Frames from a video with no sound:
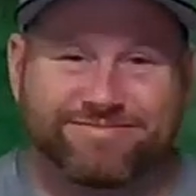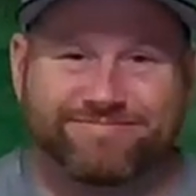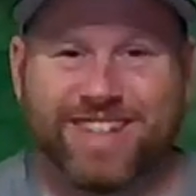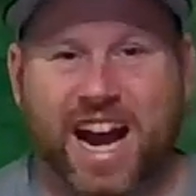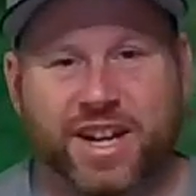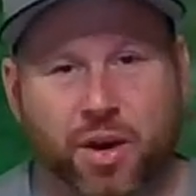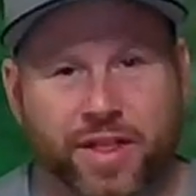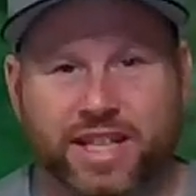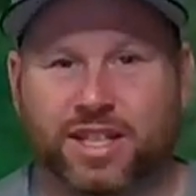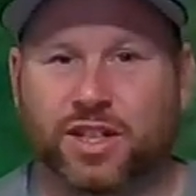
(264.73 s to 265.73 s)
I know
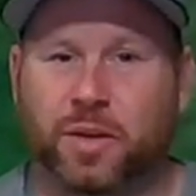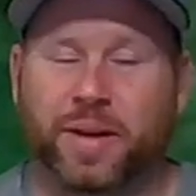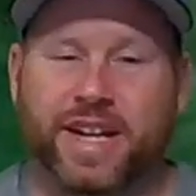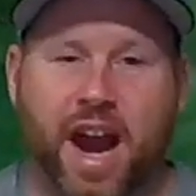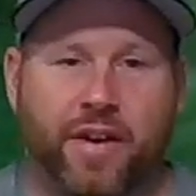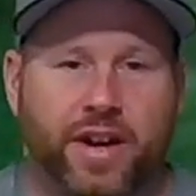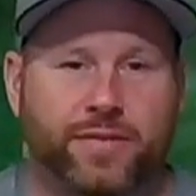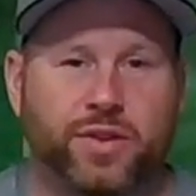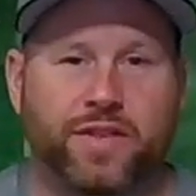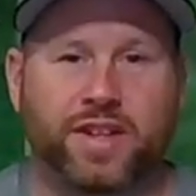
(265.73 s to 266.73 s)
that's a little bit narrative
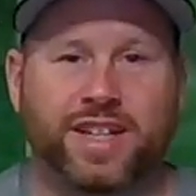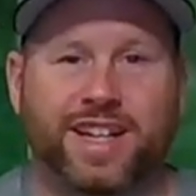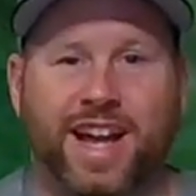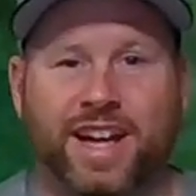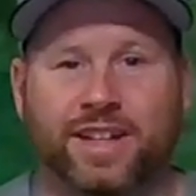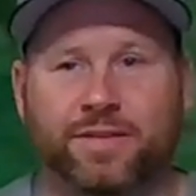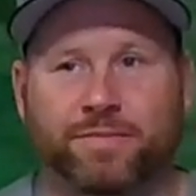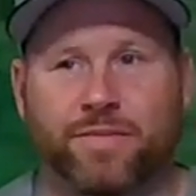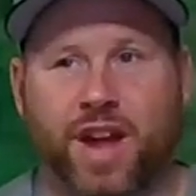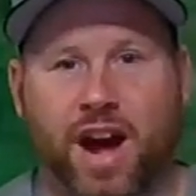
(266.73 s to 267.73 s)
driven and
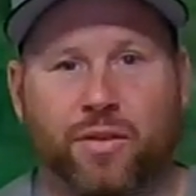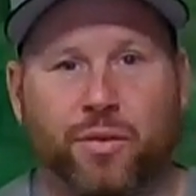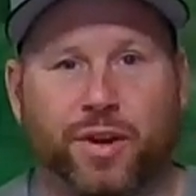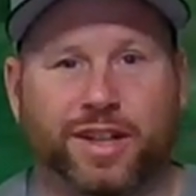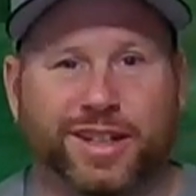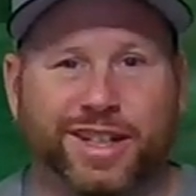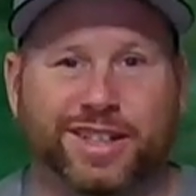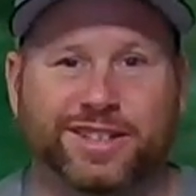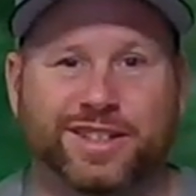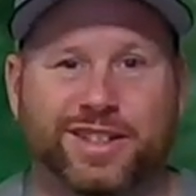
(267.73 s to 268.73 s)
not
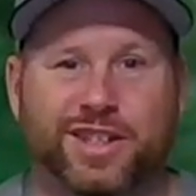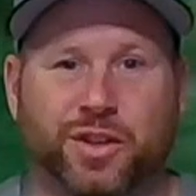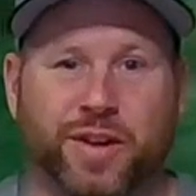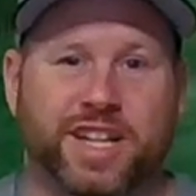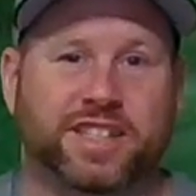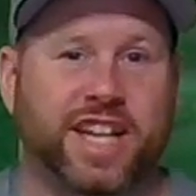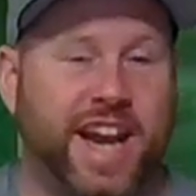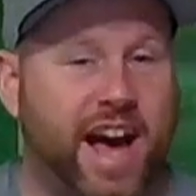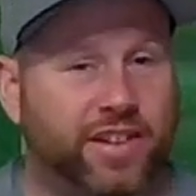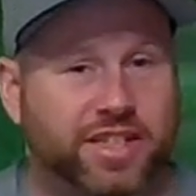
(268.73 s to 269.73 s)
really the greatest
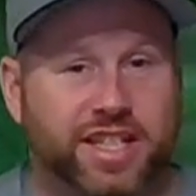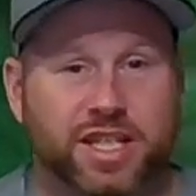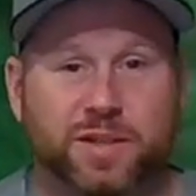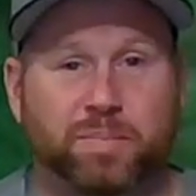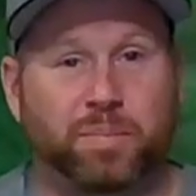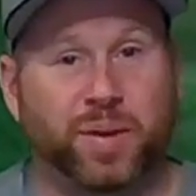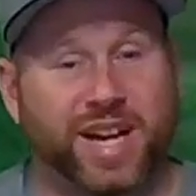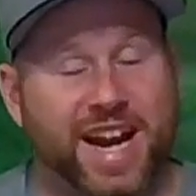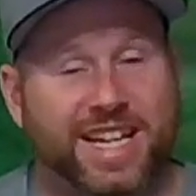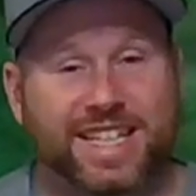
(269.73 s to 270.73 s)
analysis, but
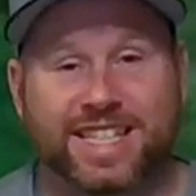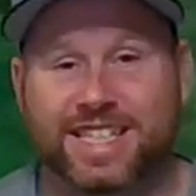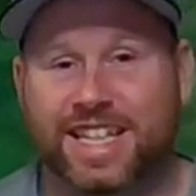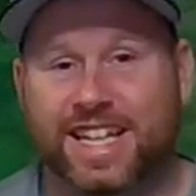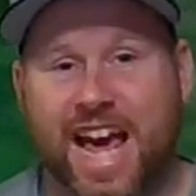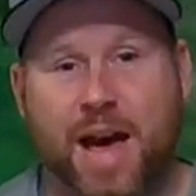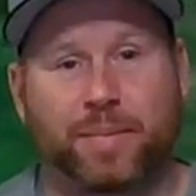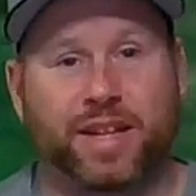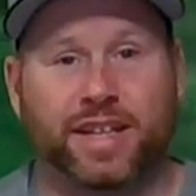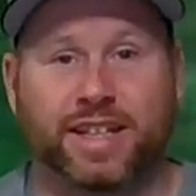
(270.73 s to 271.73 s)
I could see it
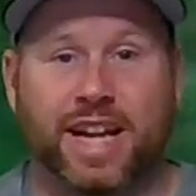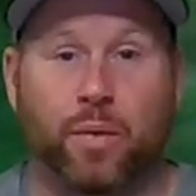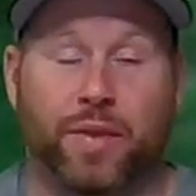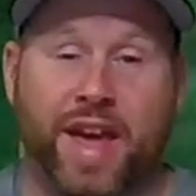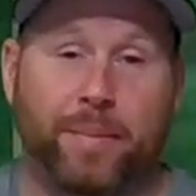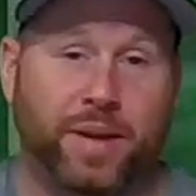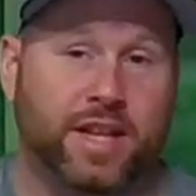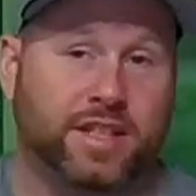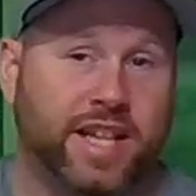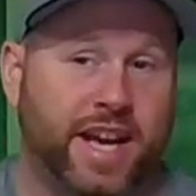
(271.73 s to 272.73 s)
happening. Now, with that being
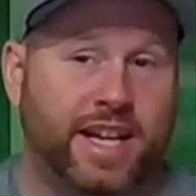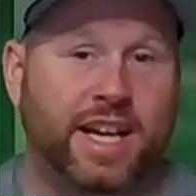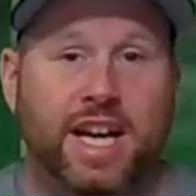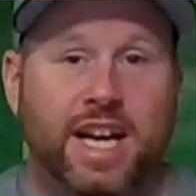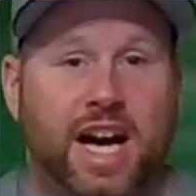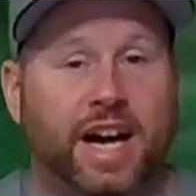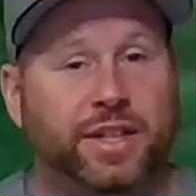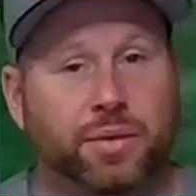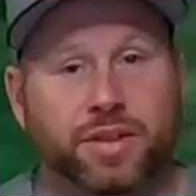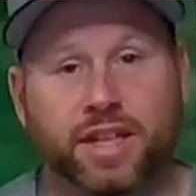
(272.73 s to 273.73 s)
said, I
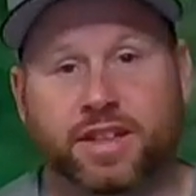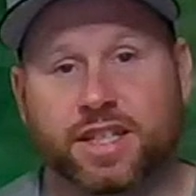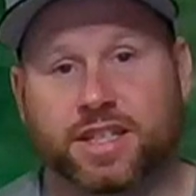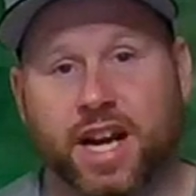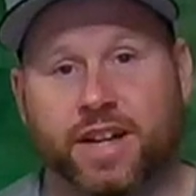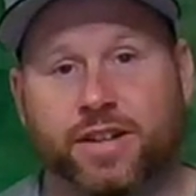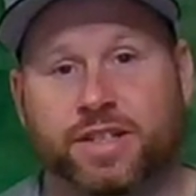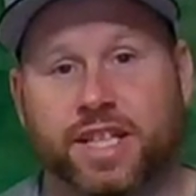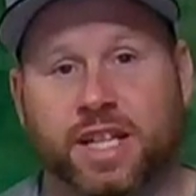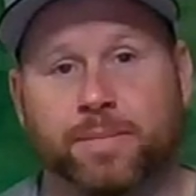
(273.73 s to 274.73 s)
do think this Niners
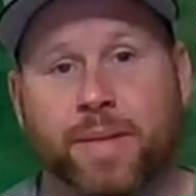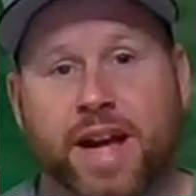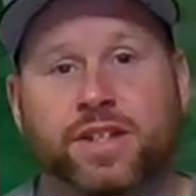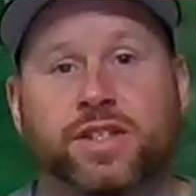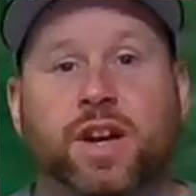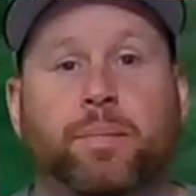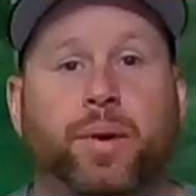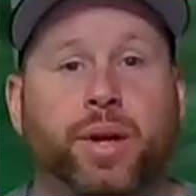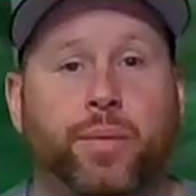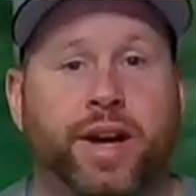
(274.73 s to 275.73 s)
team matches up
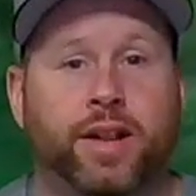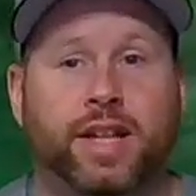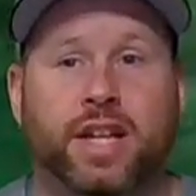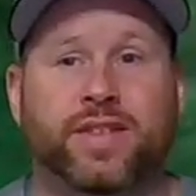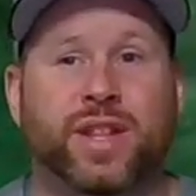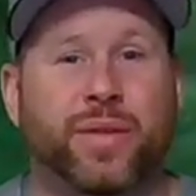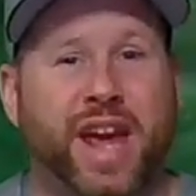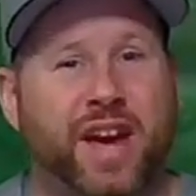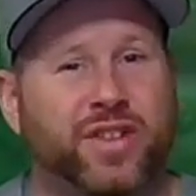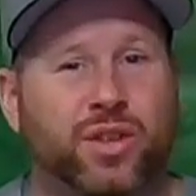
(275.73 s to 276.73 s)
pretty well, even though they
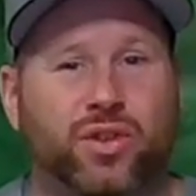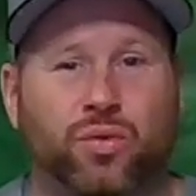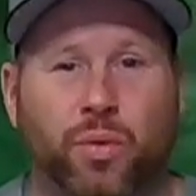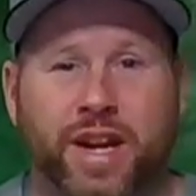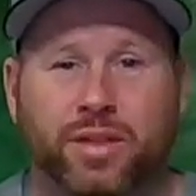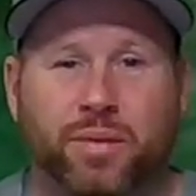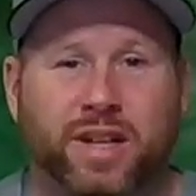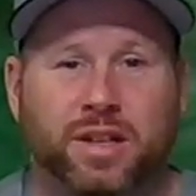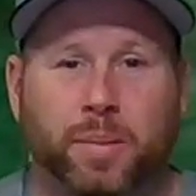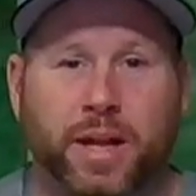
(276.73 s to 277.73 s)
haven't looked great
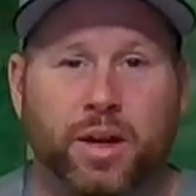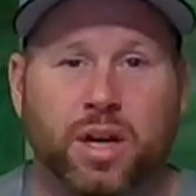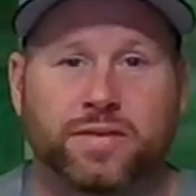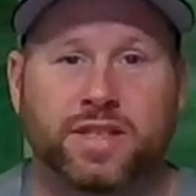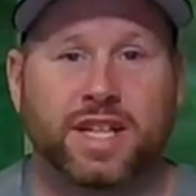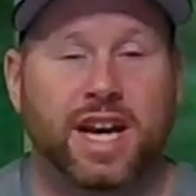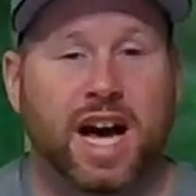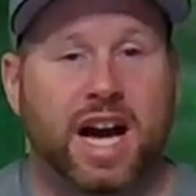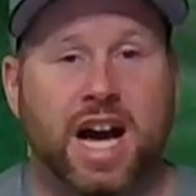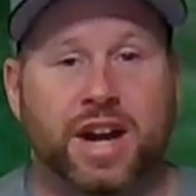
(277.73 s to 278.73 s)
throughout the playoffs.
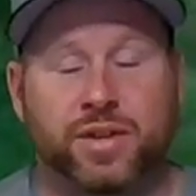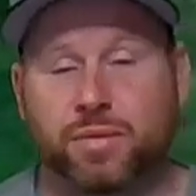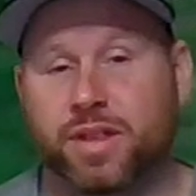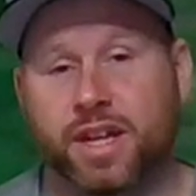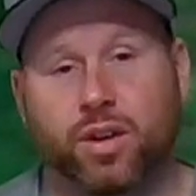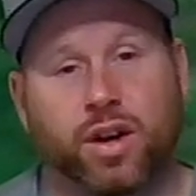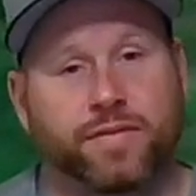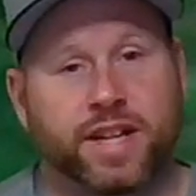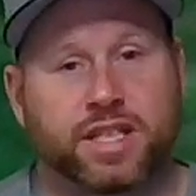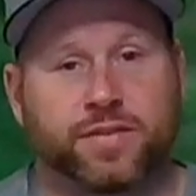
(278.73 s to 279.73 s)
I do think
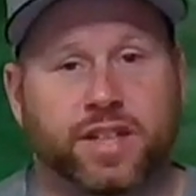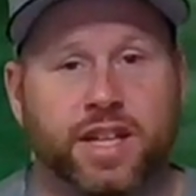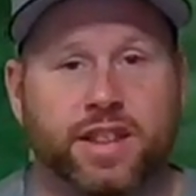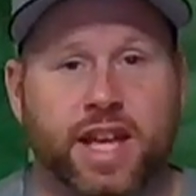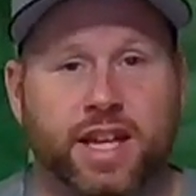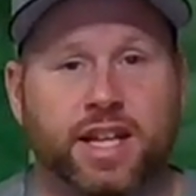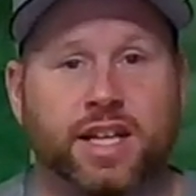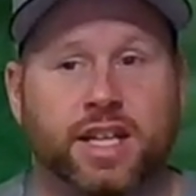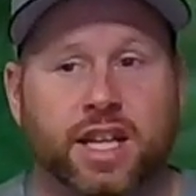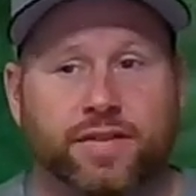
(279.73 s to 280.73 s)
offensively they
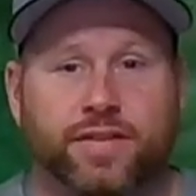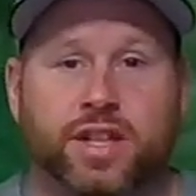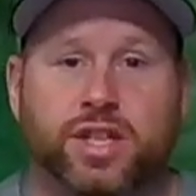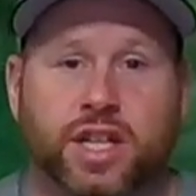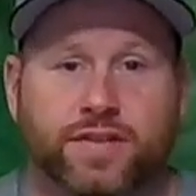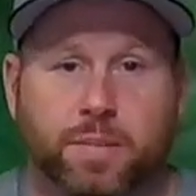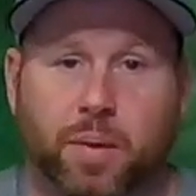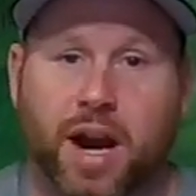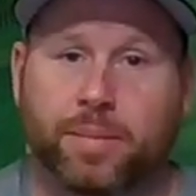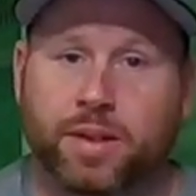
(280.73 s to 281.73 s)
can give the Chiefs
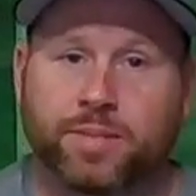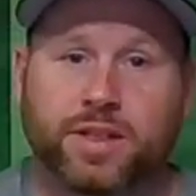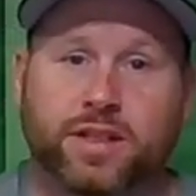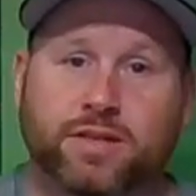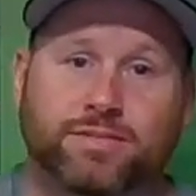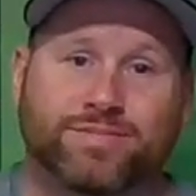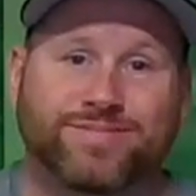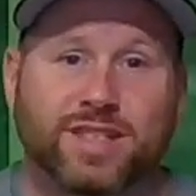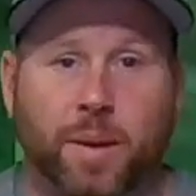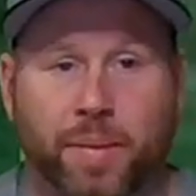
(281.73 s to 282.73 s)
problems
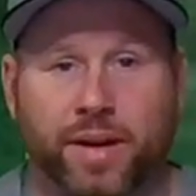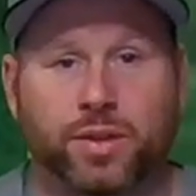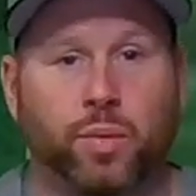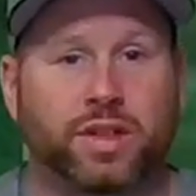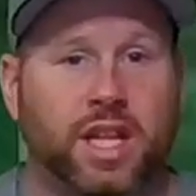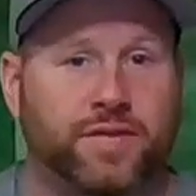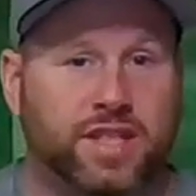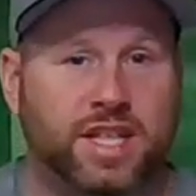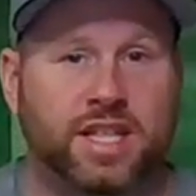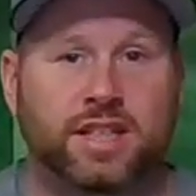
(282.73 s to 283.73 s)
compared to what they've
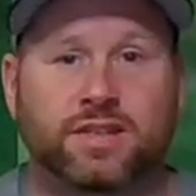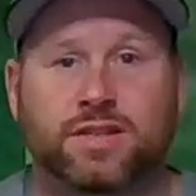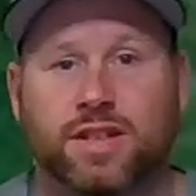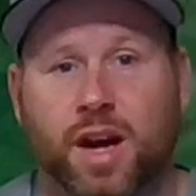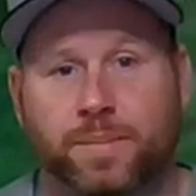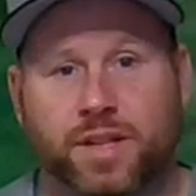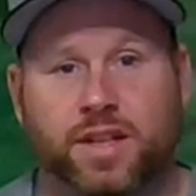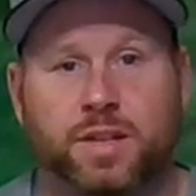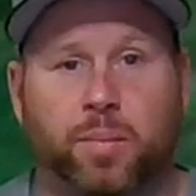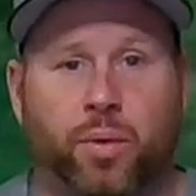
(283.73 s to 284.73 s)
seen up to
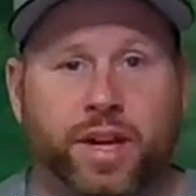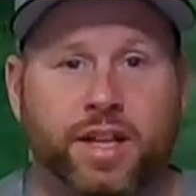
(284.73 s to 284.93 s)
this point.